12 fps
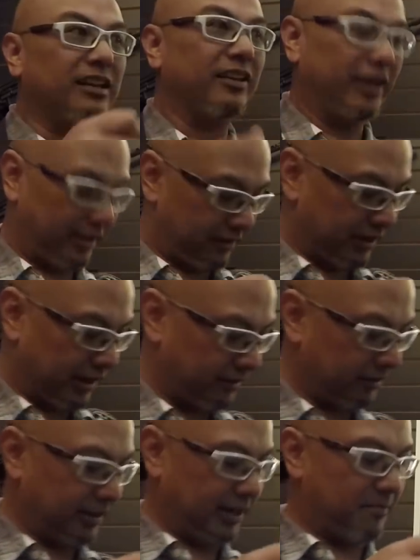The
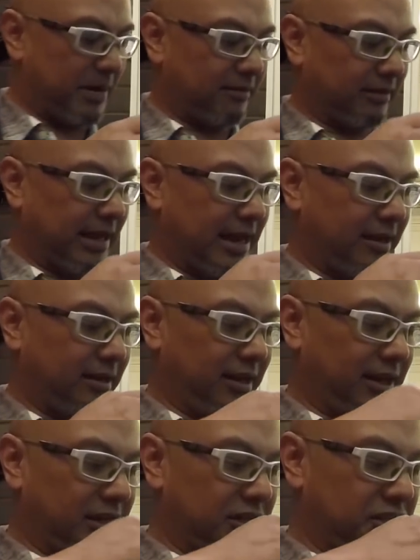other thing about that
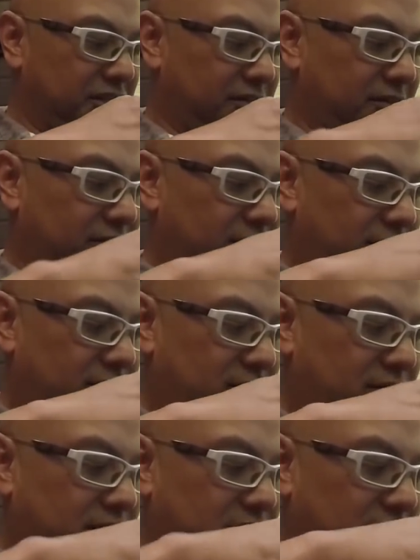is
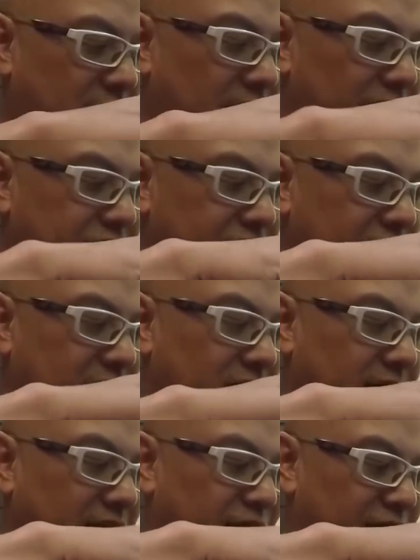also
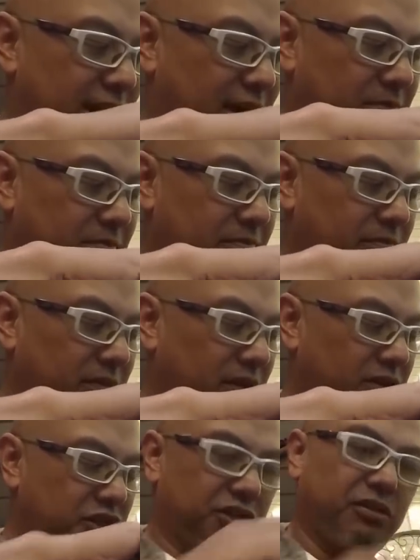if I'm
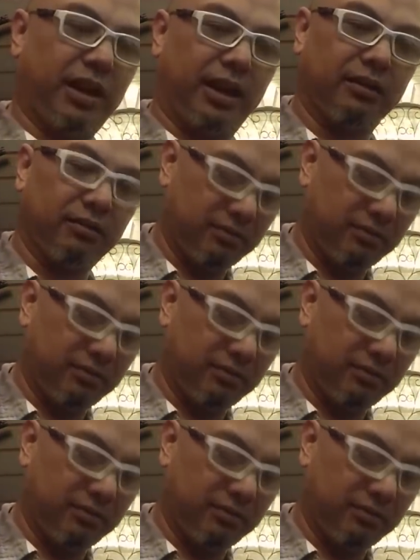shooting